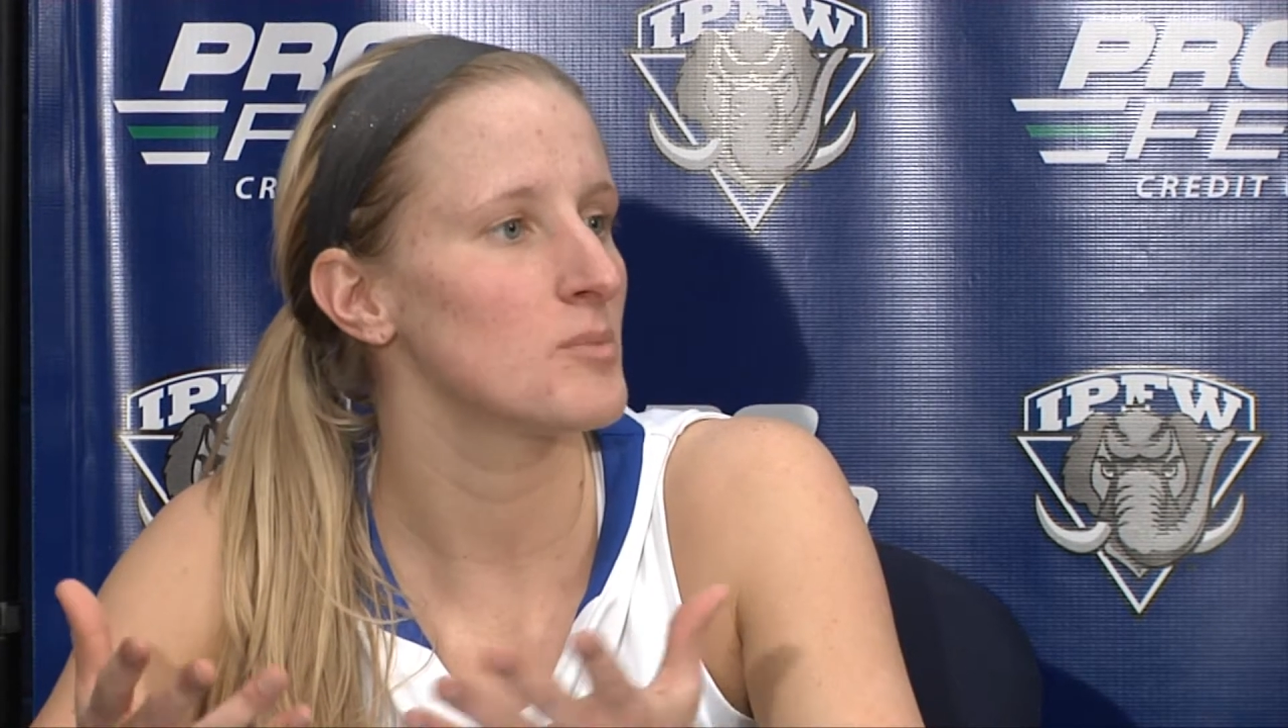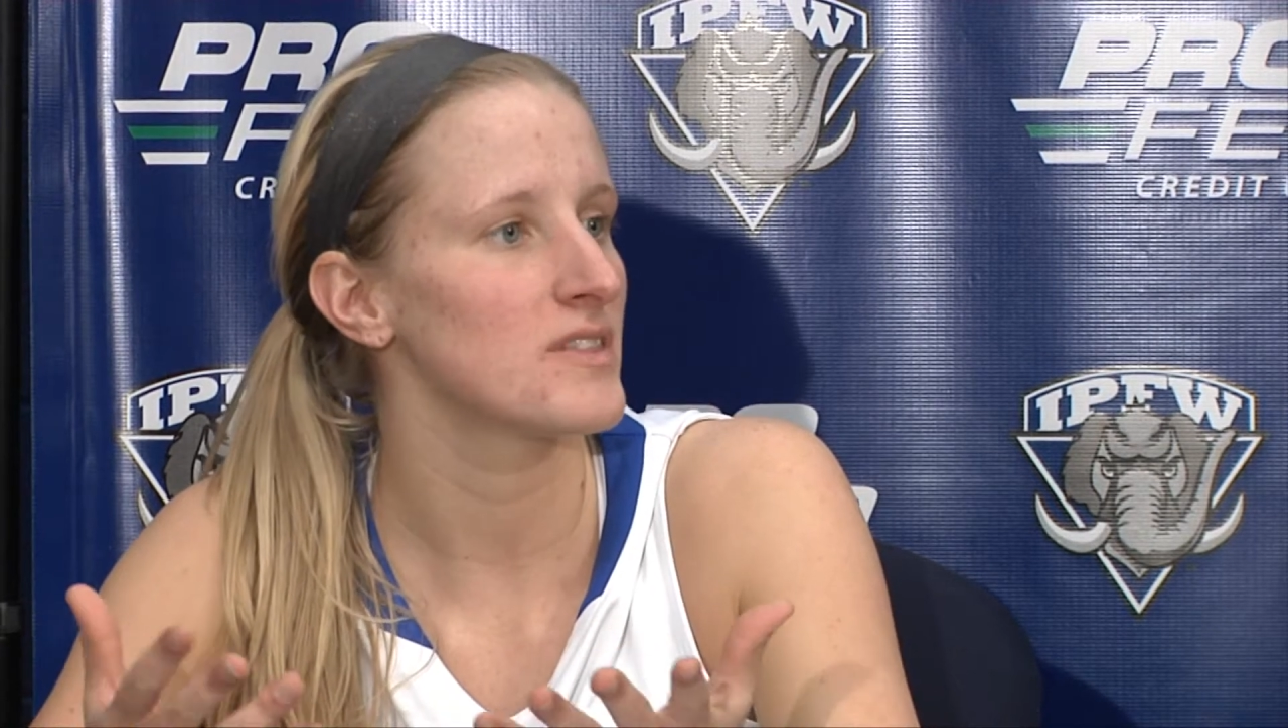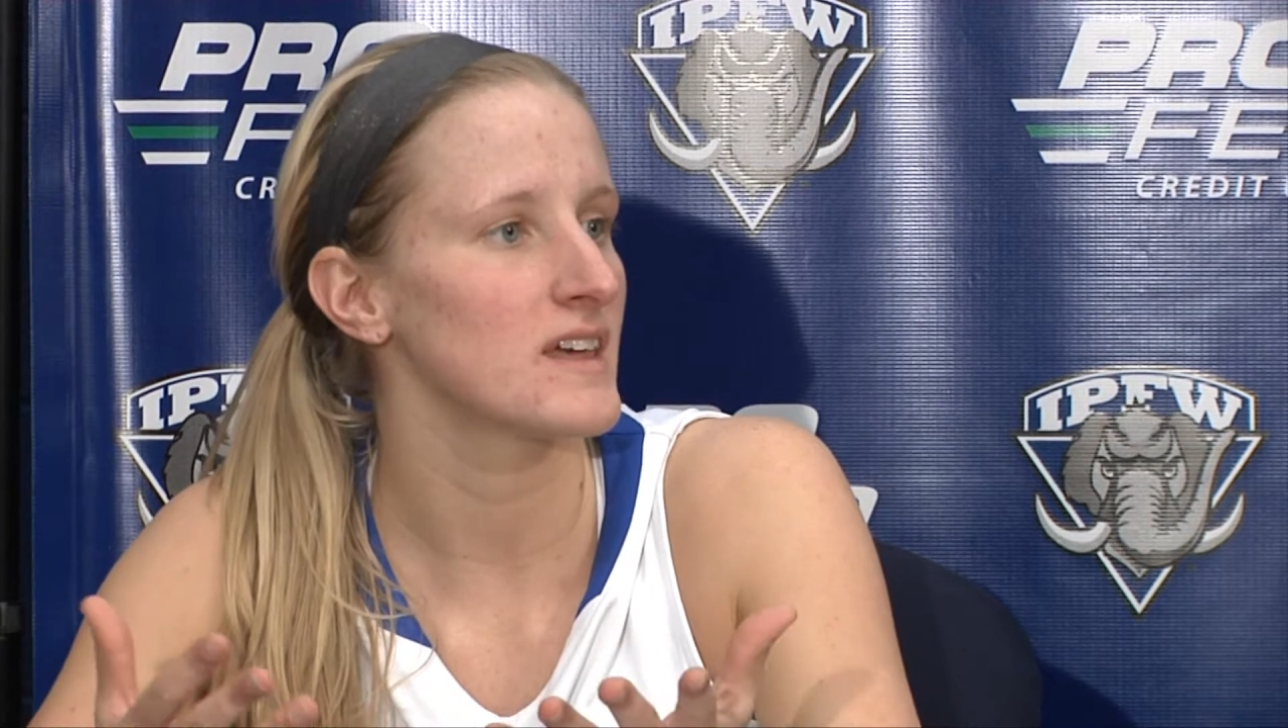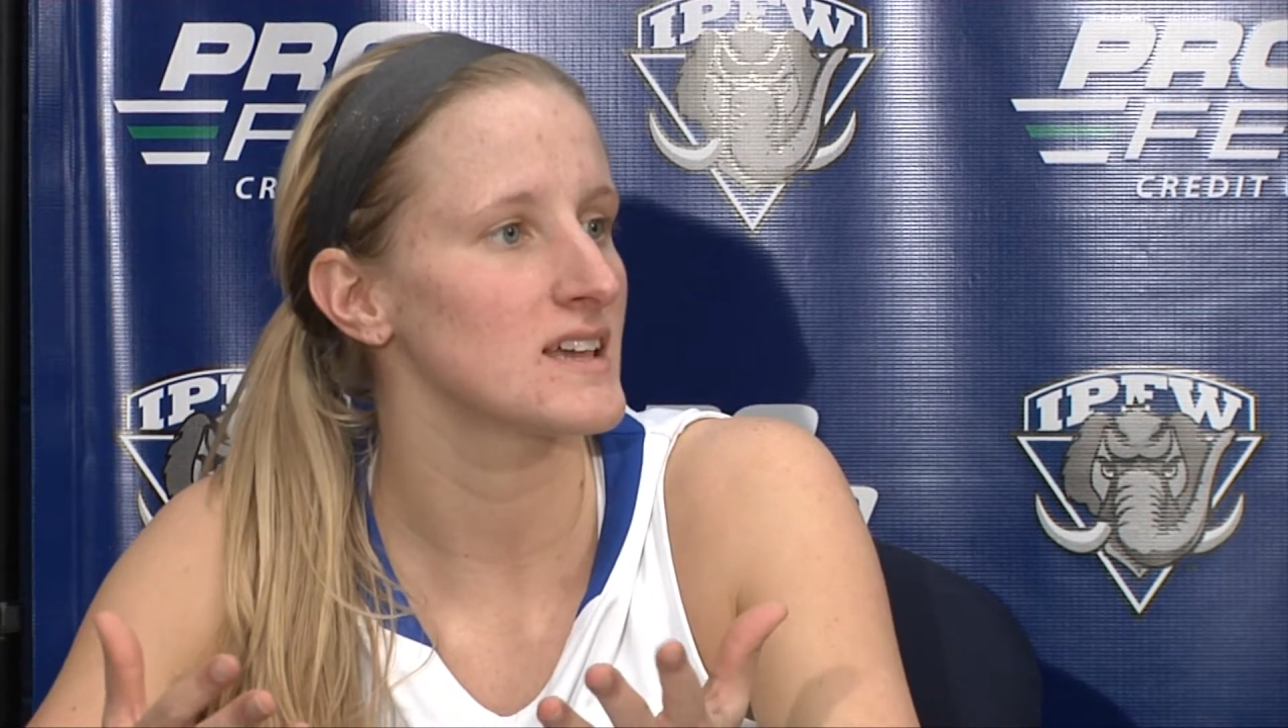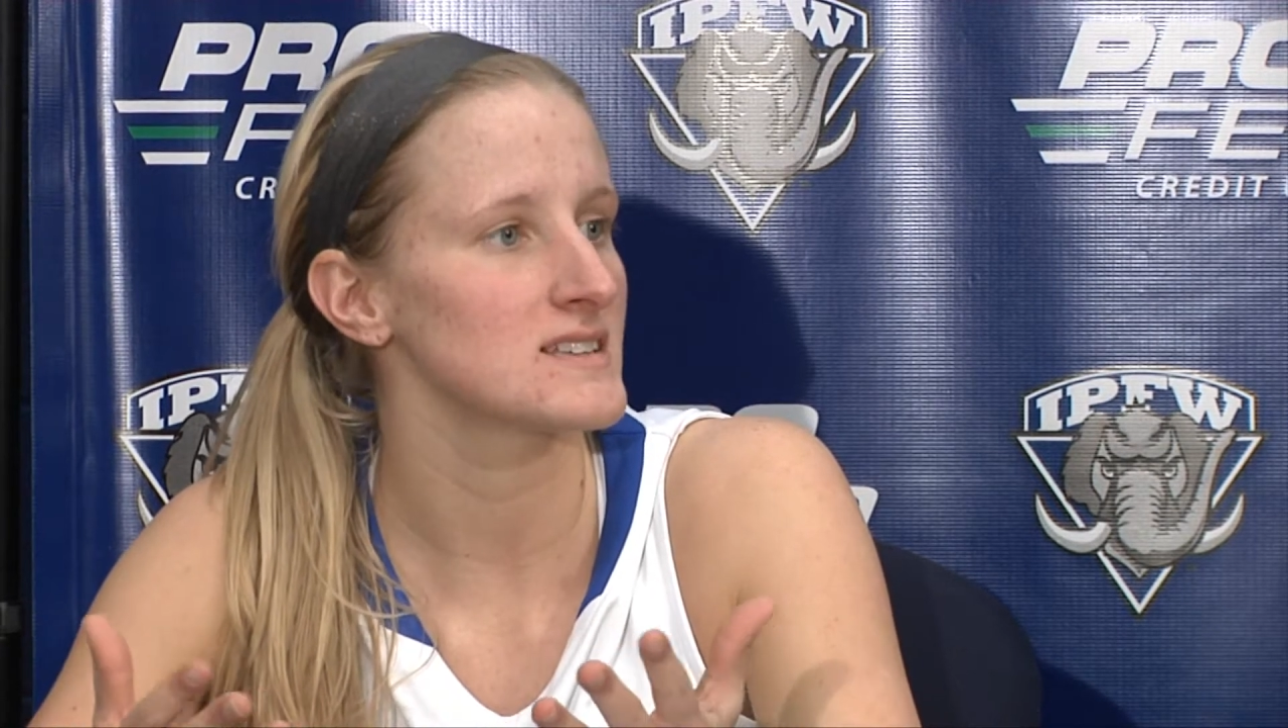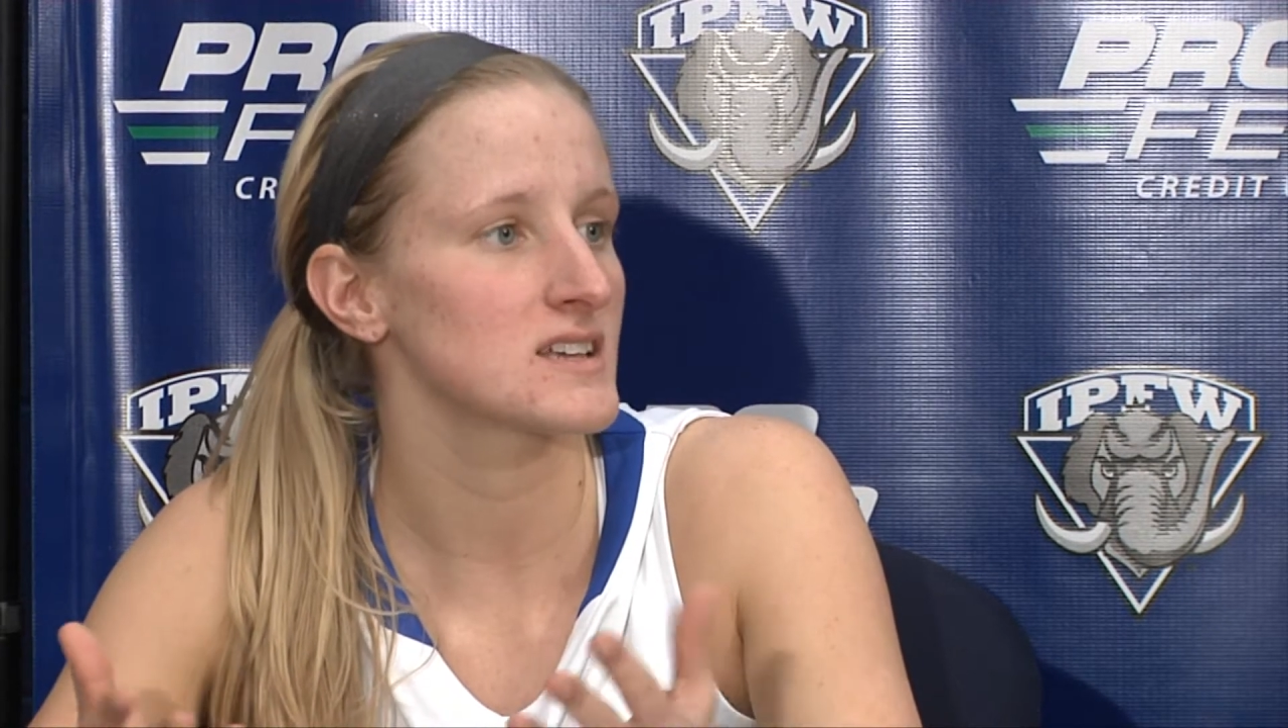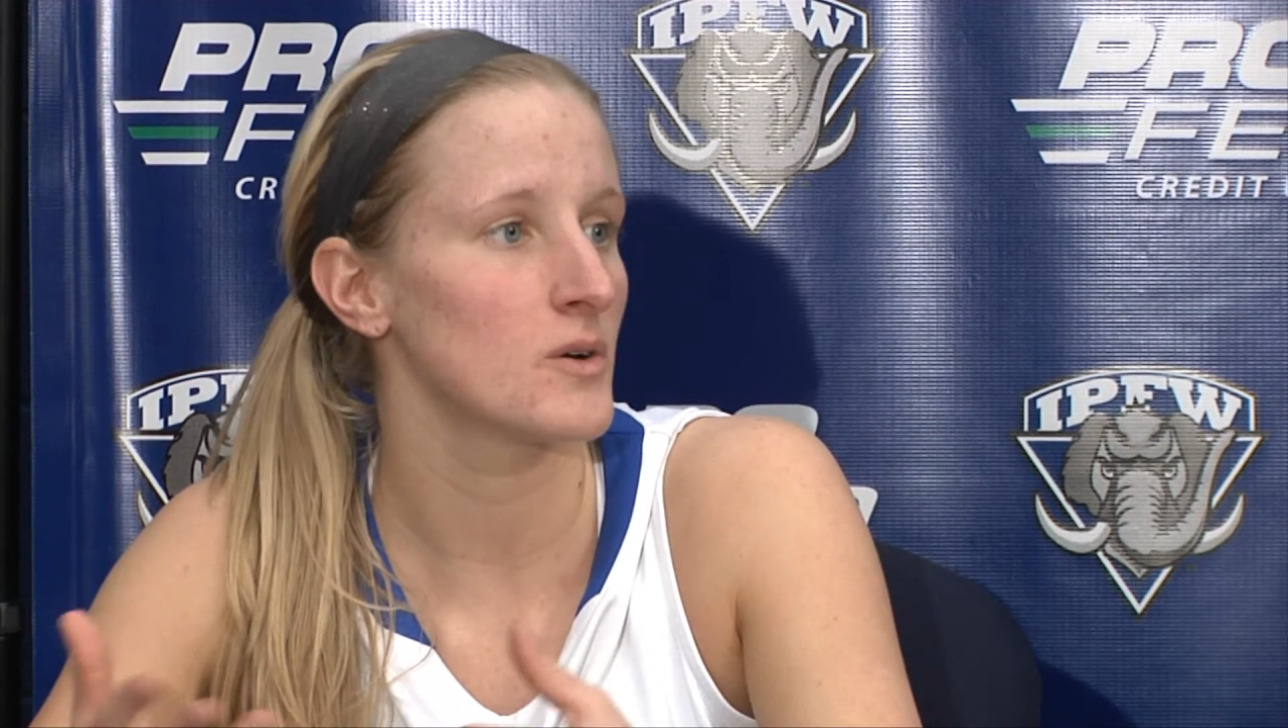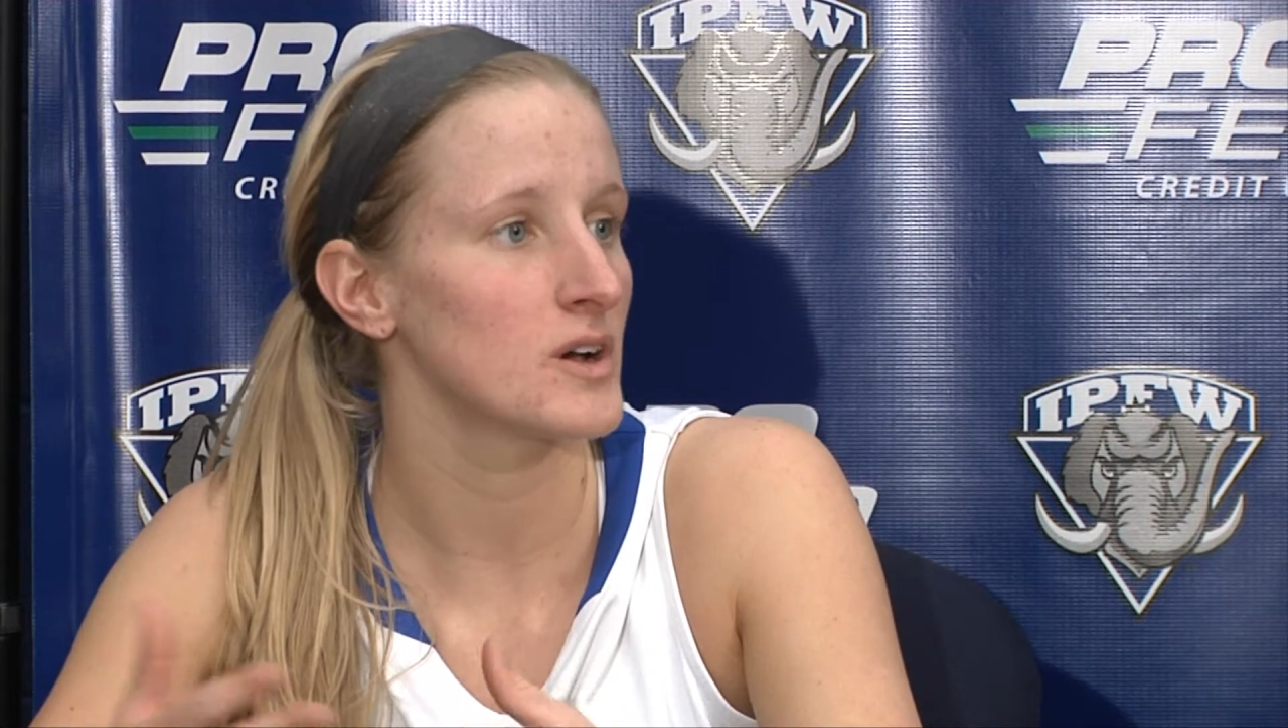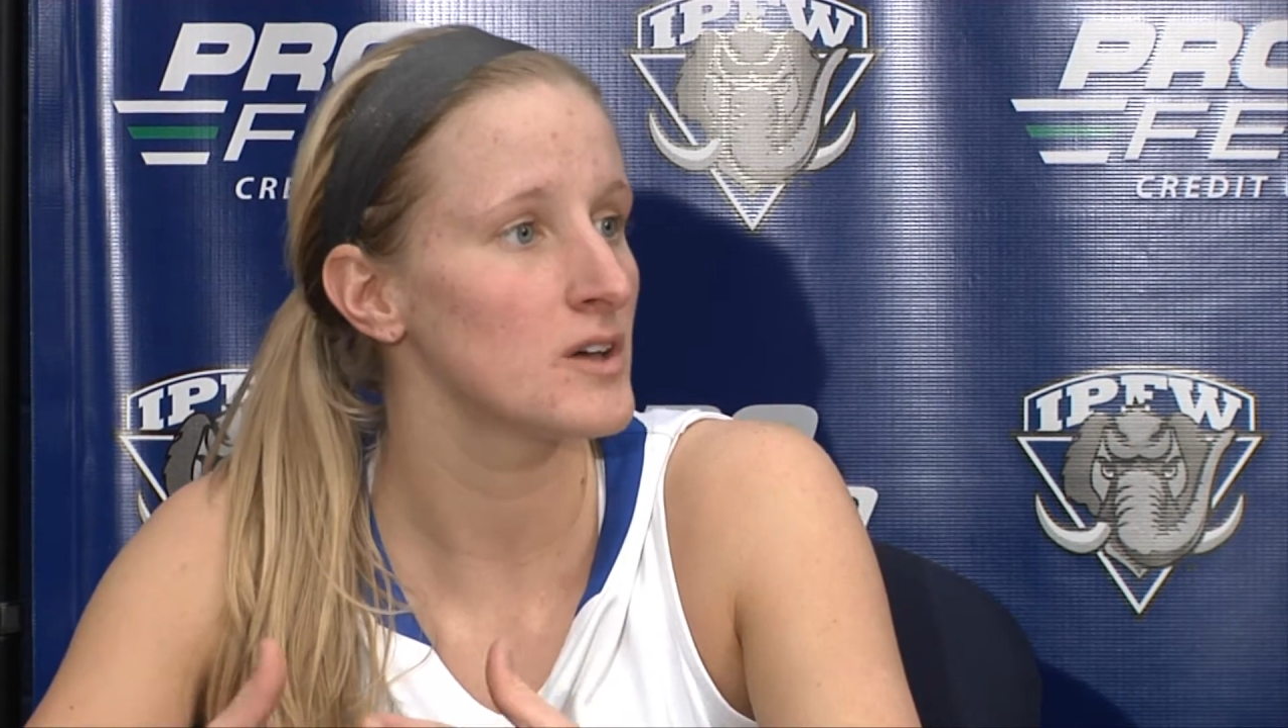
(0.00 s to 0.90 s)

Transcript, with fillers: couple things going